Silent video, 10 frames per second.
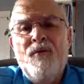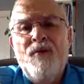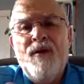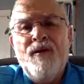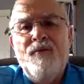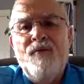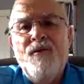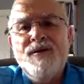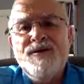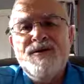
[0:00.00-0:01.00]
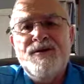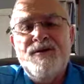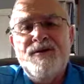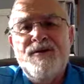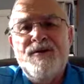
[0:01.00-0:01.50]
what was
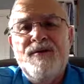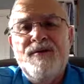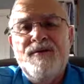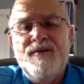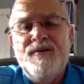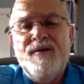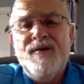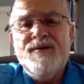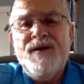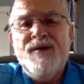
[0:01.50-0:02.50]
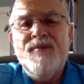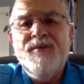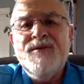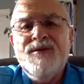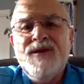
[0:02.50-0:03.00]
the assignment
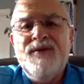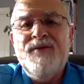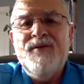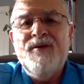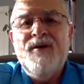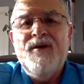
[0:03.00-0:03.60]
7